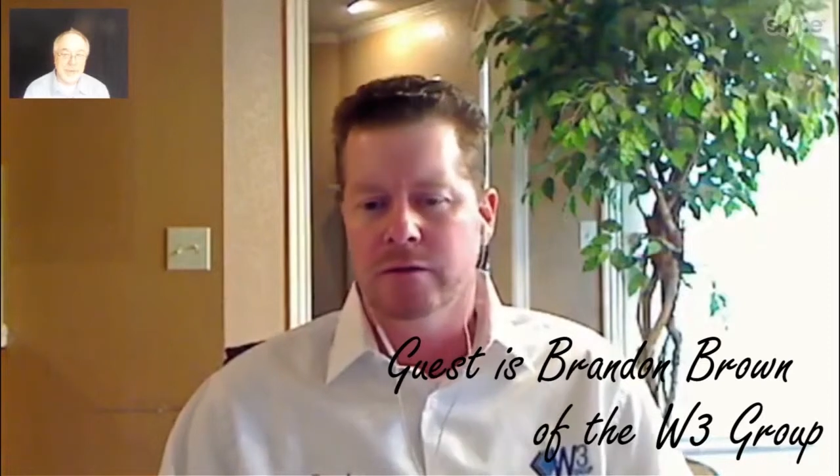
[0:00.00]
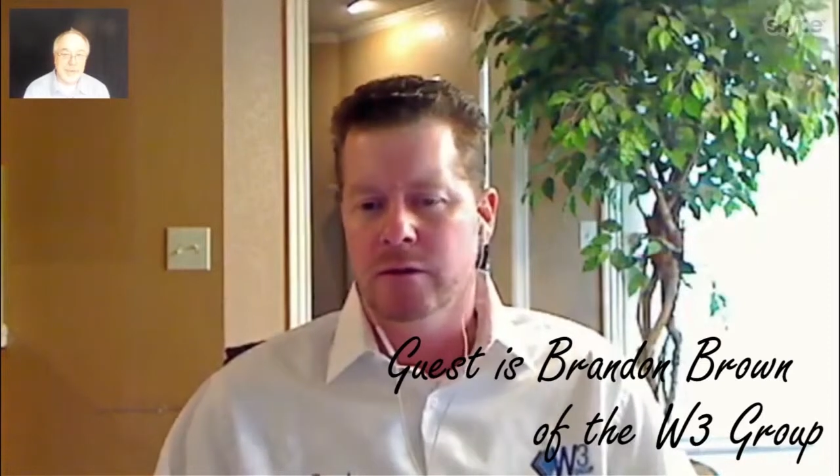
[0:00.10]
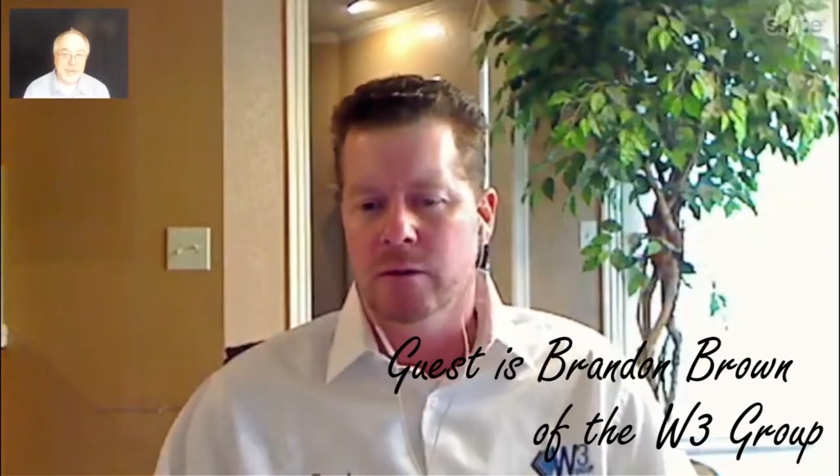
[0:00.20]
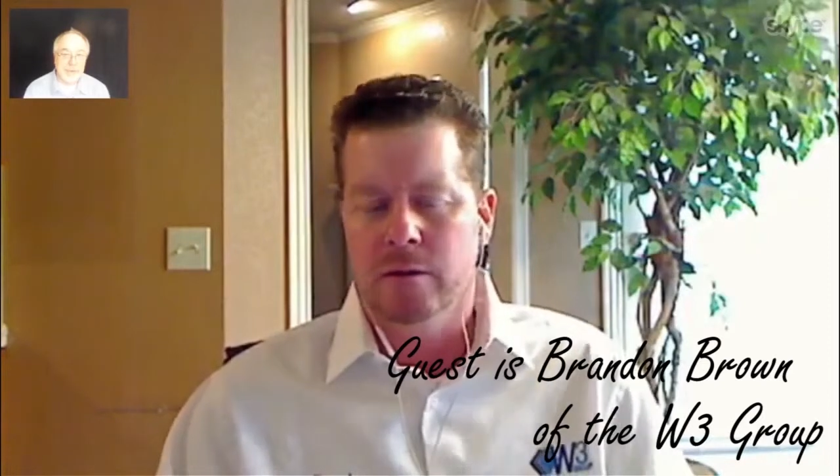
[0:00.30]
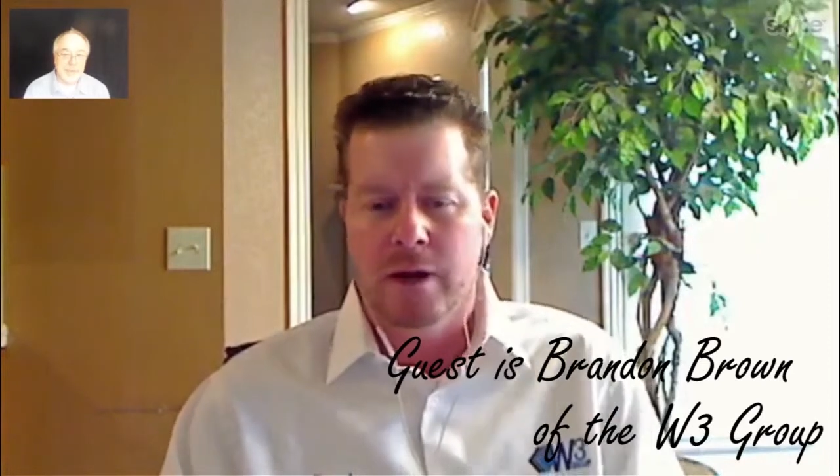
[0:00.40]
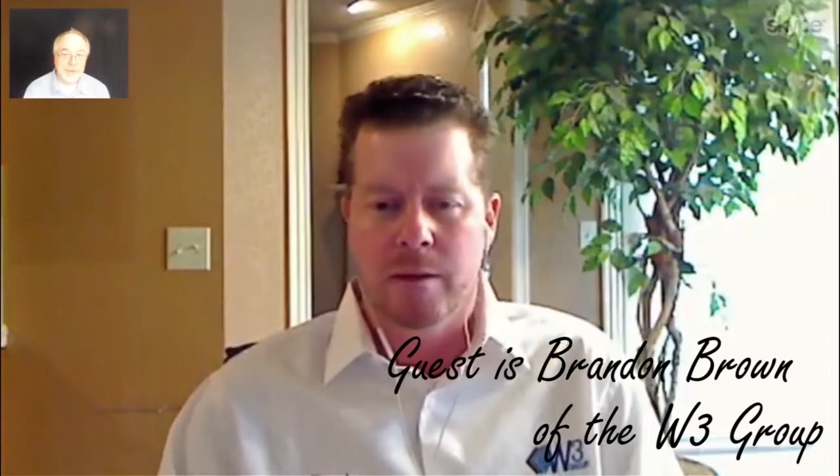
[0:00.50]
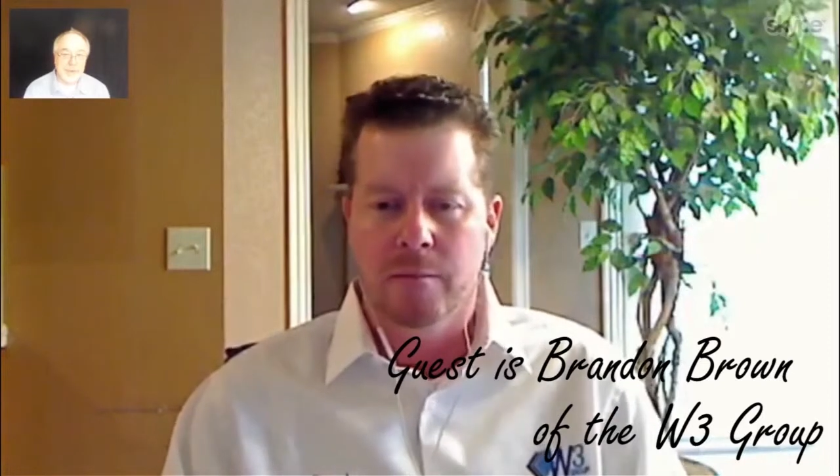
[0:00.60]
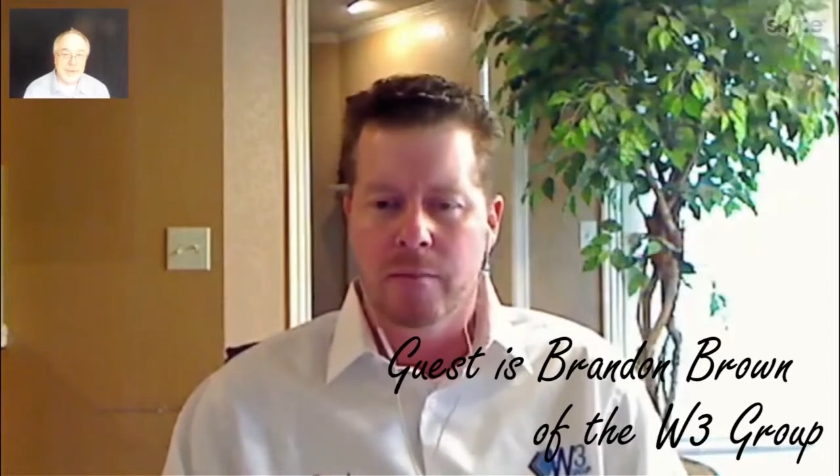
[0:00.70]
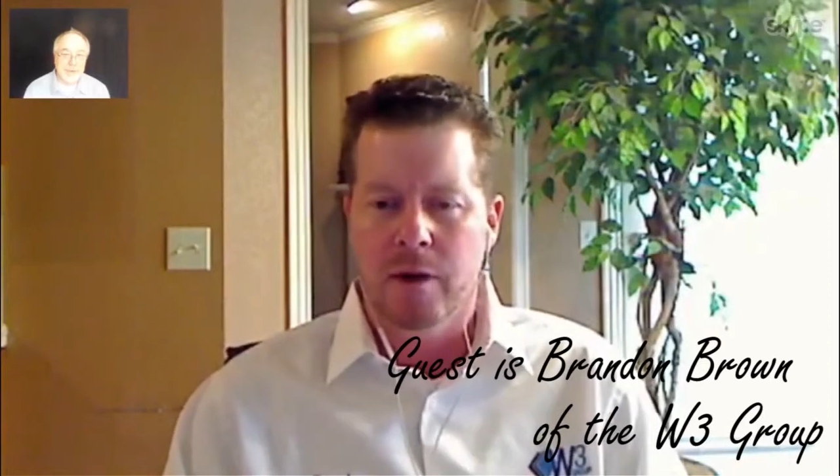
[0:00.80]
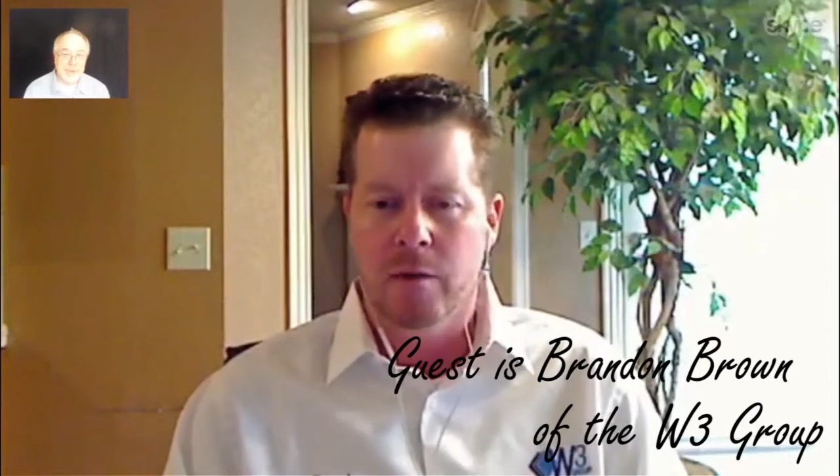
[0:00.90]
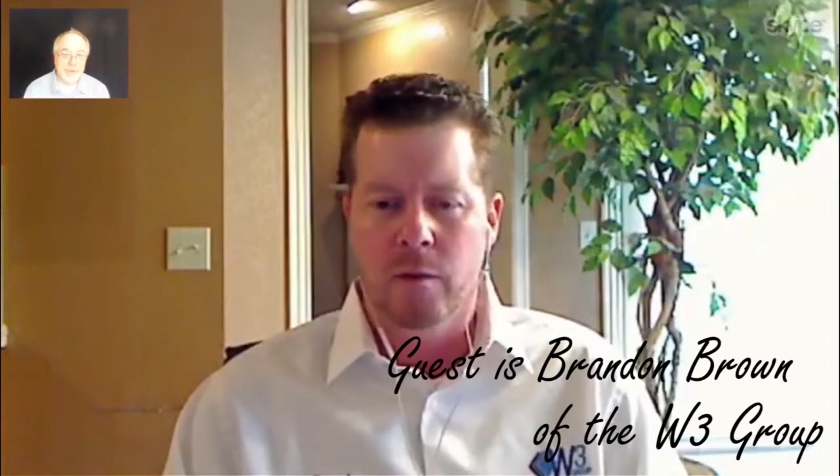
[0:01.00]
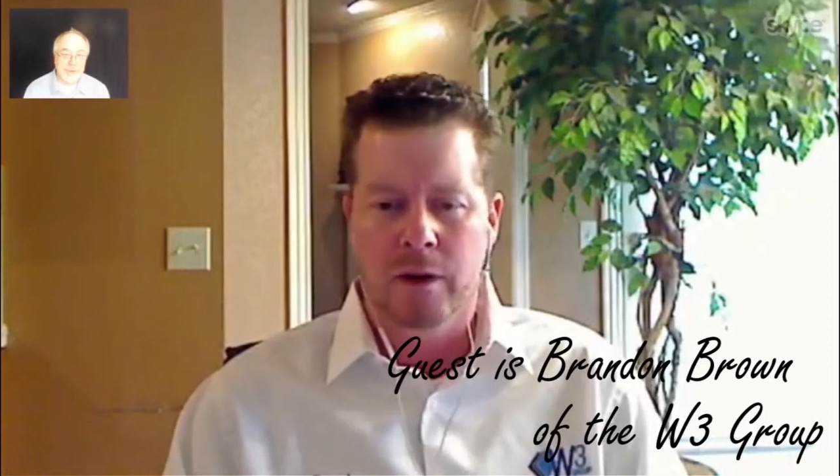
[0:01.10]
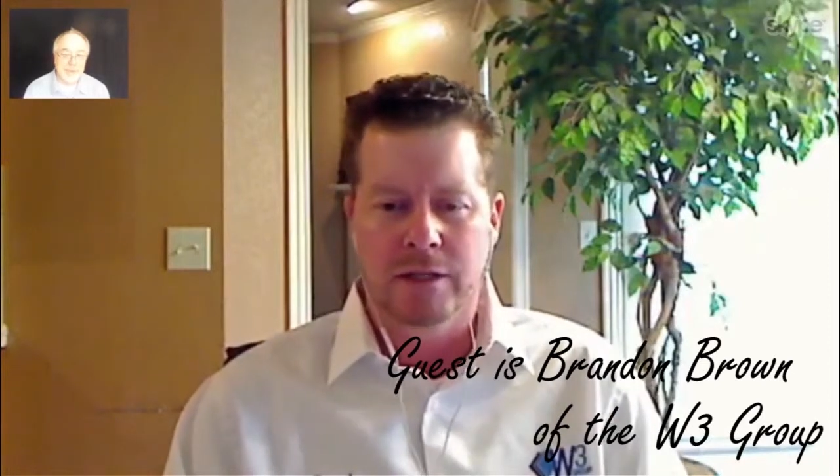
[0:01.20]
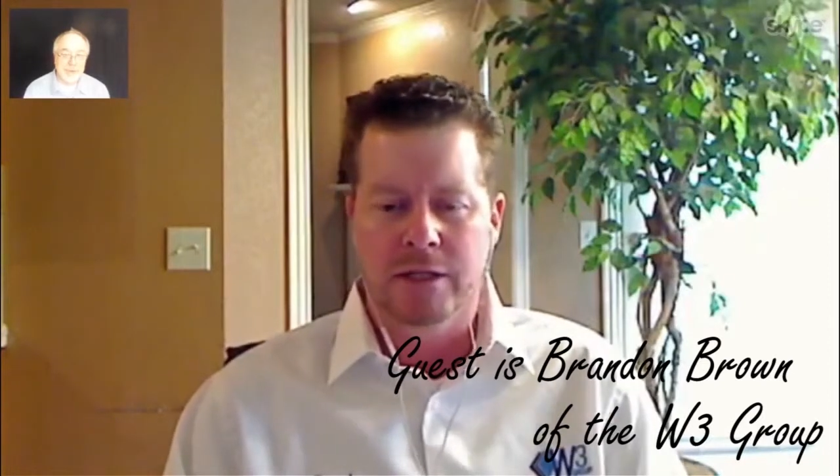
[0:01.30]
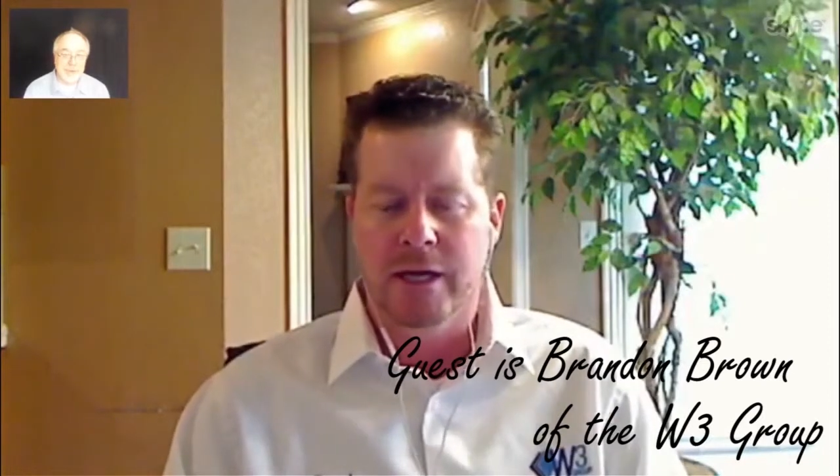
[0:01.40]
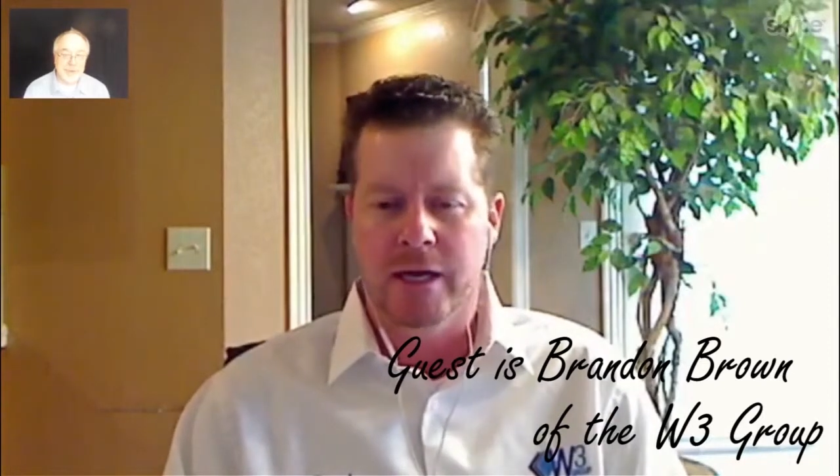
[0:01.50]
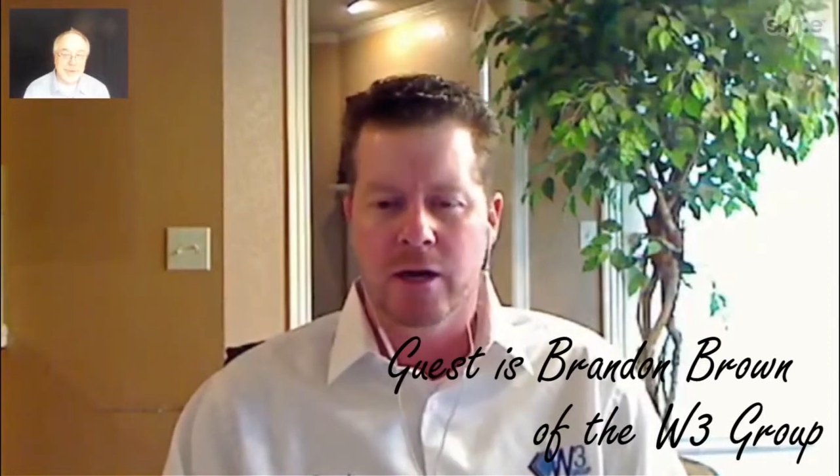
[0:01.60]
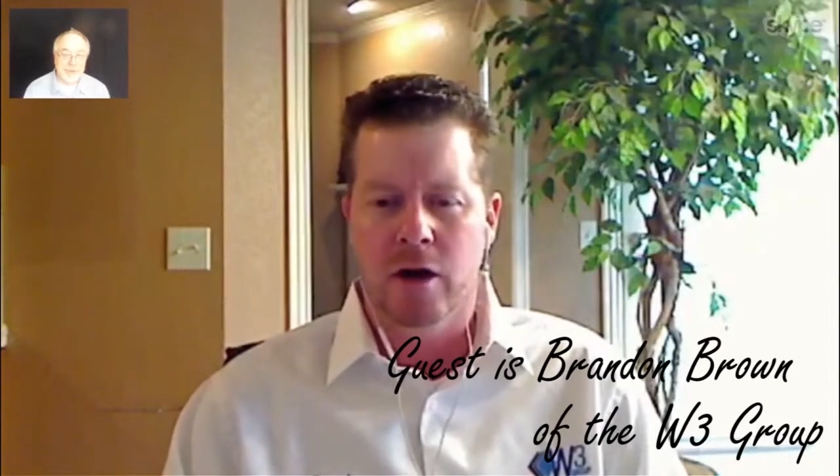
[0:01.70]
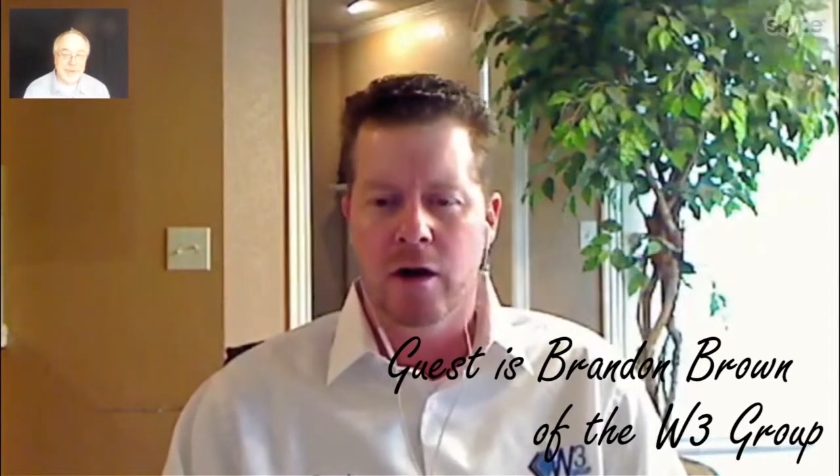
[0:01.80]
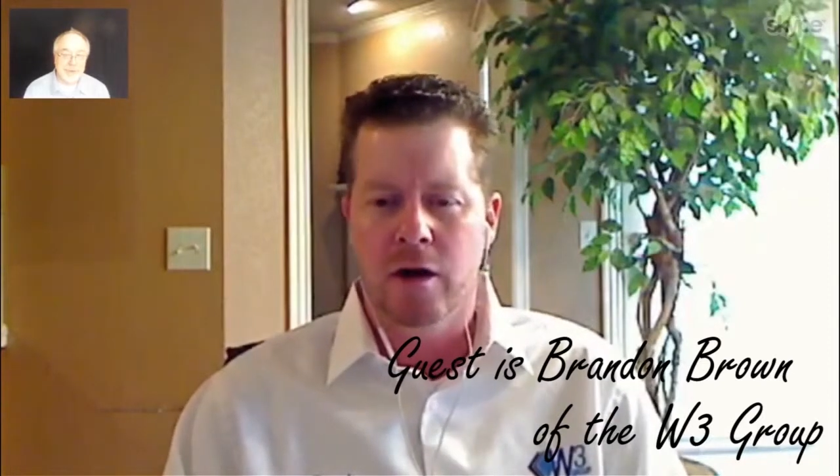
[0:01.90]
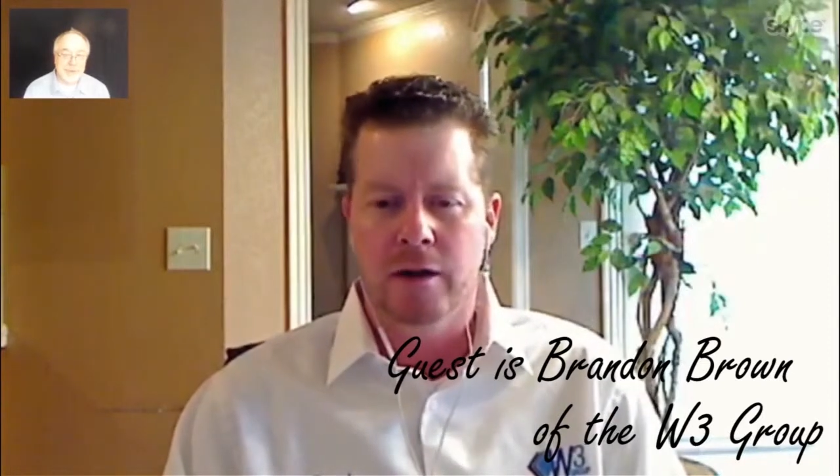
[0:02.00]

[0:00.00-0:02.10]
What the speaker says: So I'm willing to take a call